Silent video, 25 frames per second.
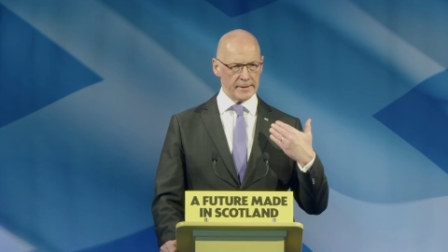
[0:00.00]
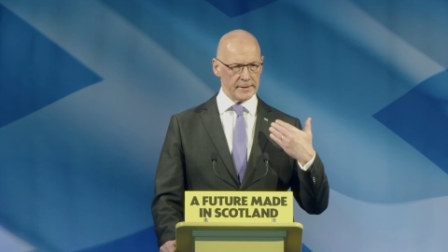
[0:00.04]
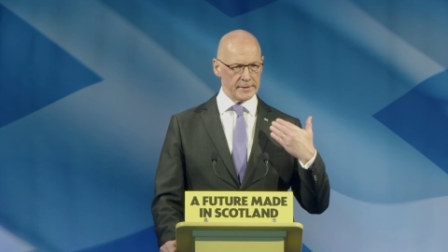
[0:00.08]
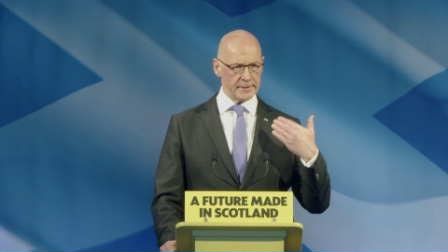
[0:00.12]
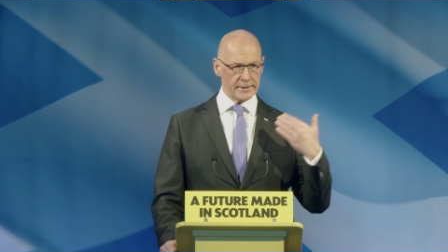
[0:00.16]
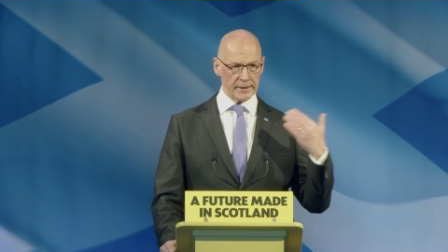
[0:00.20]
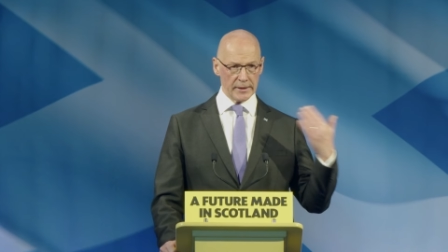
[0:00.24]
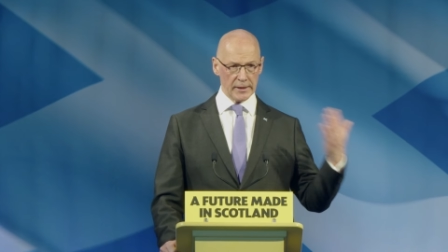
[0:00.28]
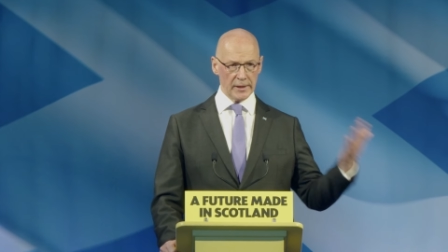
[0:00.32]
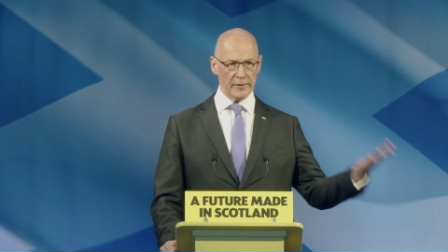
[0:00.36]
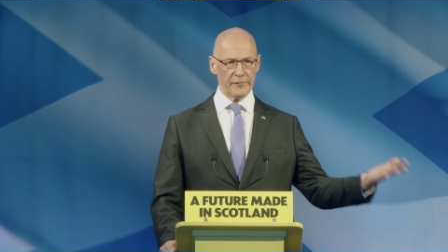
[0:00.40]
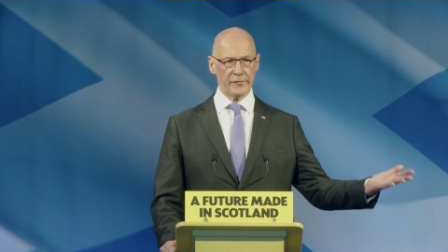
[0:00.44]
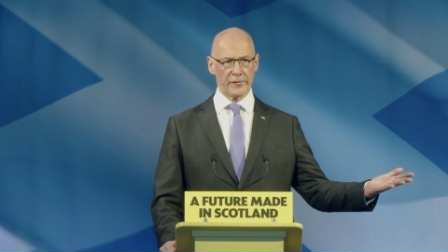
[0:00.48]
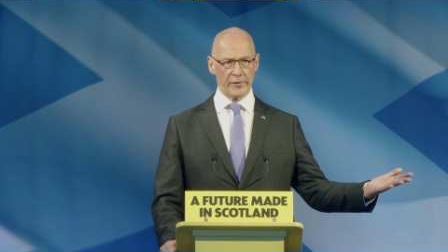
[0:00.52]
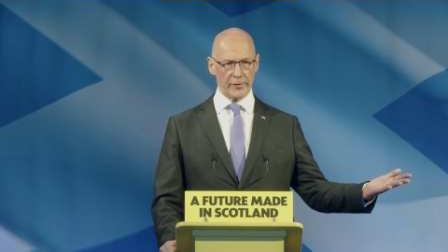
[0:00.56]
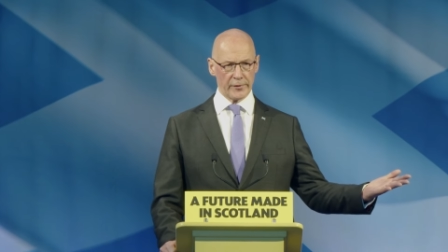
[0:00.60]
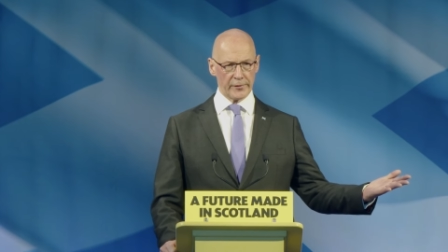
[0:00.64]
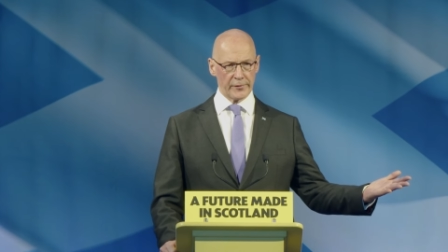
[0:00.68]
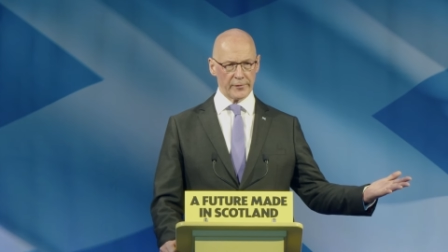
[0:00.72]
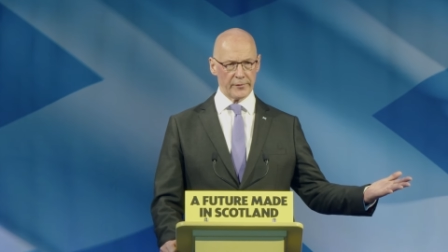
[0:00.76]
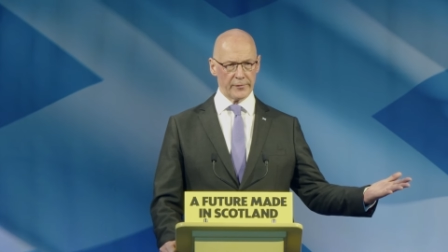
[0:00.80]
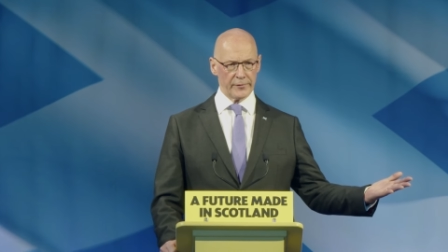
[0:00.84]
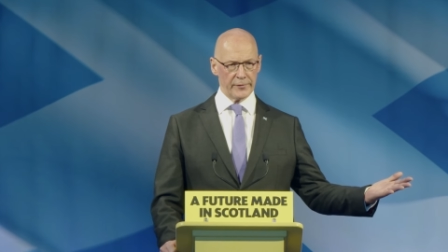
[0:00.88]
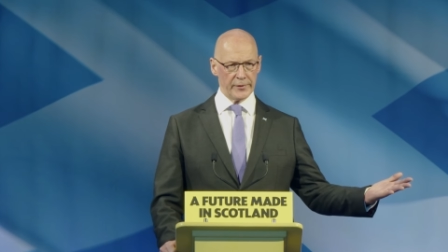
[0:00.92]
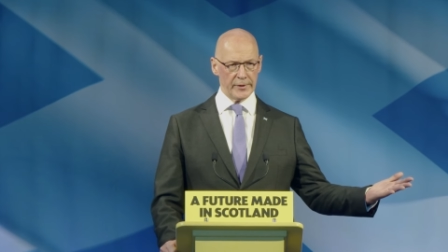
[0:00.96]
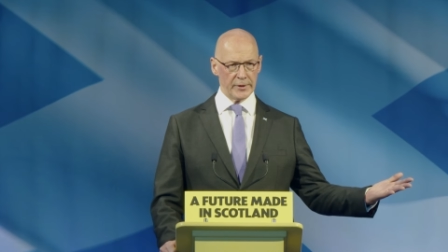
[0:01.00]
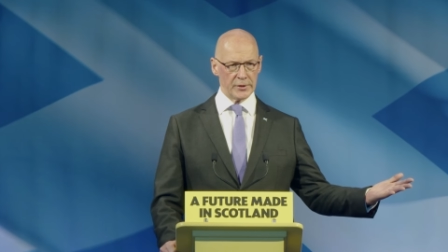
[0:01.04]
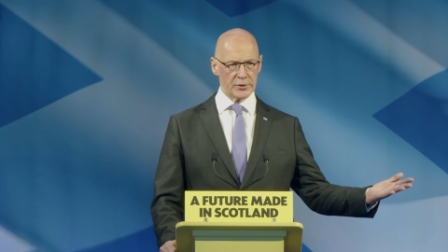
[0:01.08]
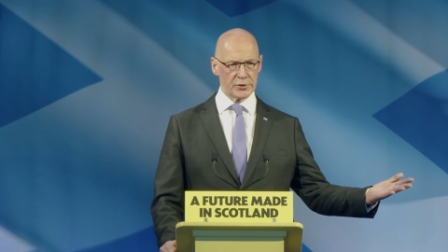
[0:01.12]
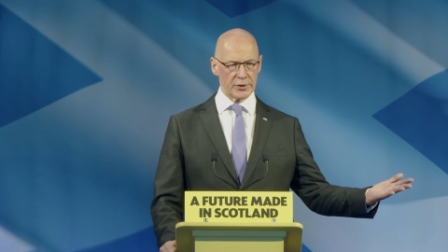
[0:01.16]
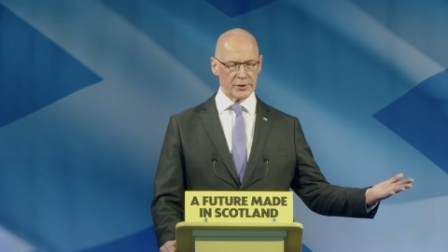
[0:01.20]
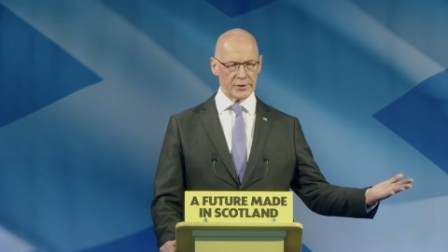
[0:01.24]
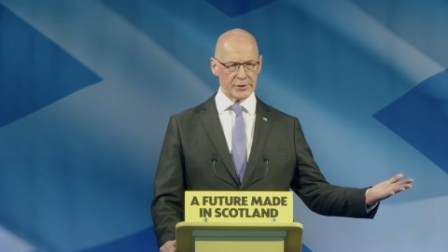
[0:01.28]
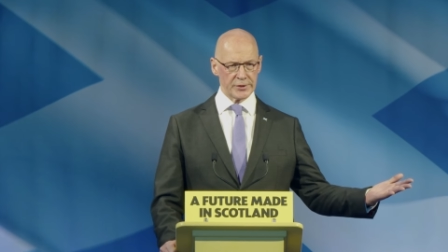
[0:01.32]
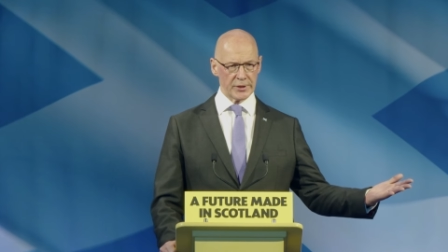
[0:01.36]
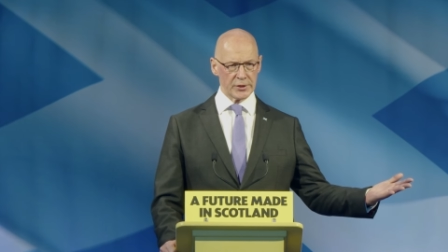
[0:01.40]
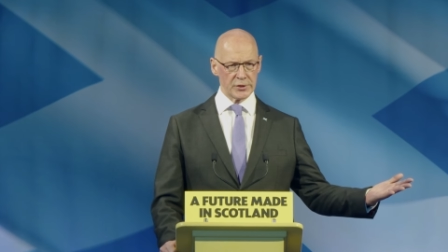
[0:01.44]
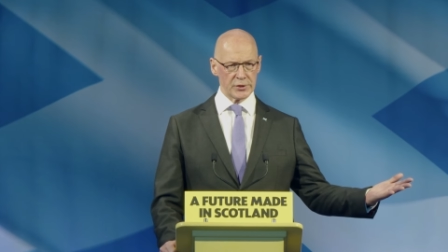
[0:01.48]
deliver the
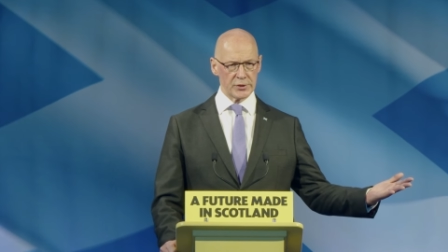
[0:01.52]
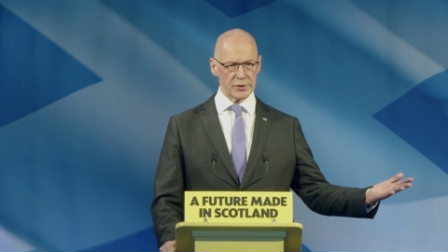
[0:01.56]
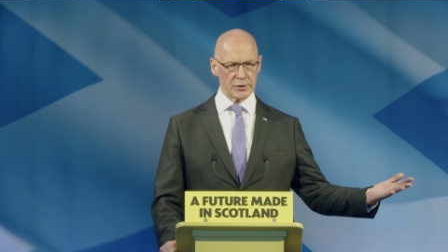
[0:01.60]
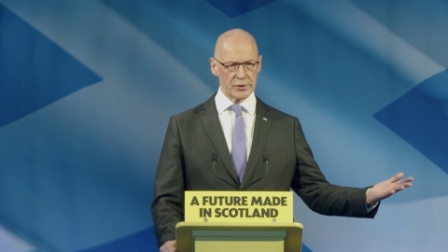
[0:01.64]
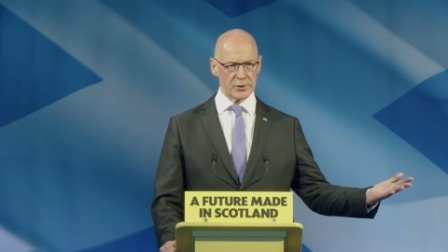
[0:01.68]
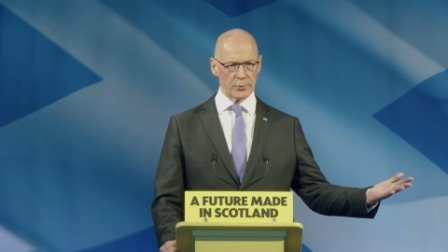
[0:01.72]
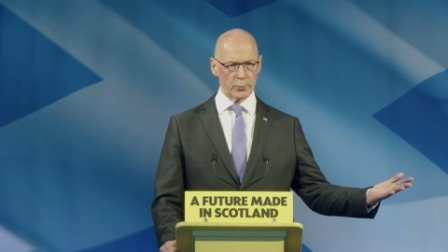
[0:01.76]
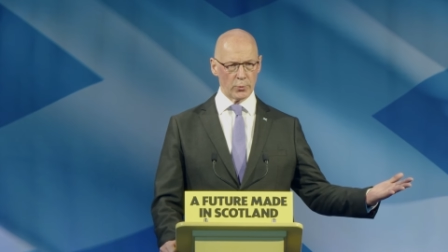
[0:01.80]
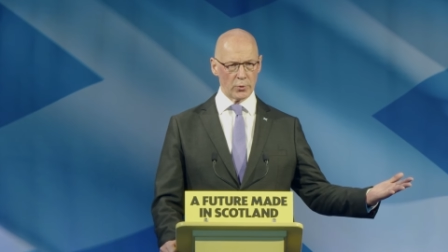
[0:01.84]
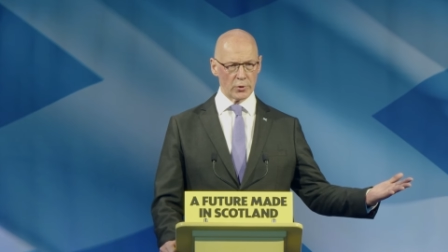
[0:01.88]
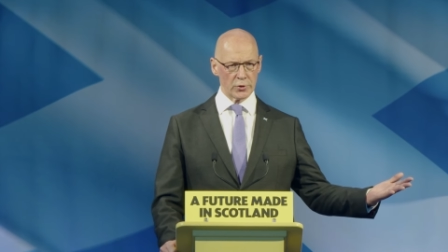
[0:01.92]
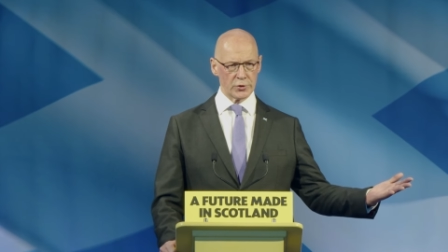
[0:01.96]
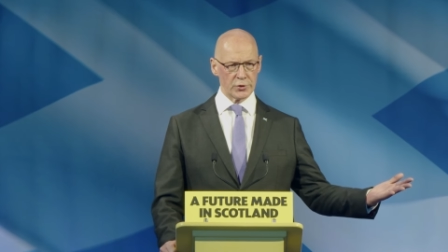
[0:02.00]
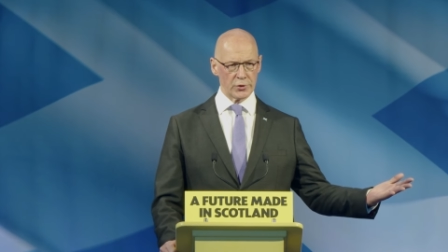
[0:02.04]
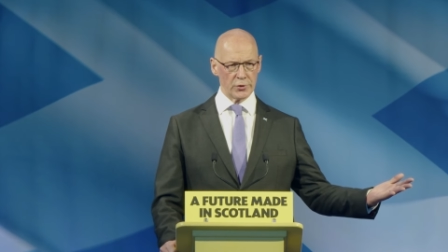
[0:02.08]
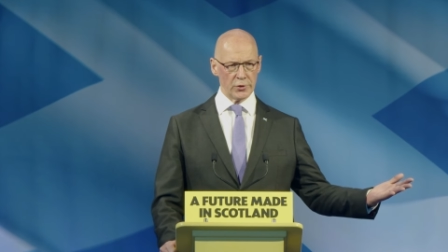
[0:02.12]
transition towards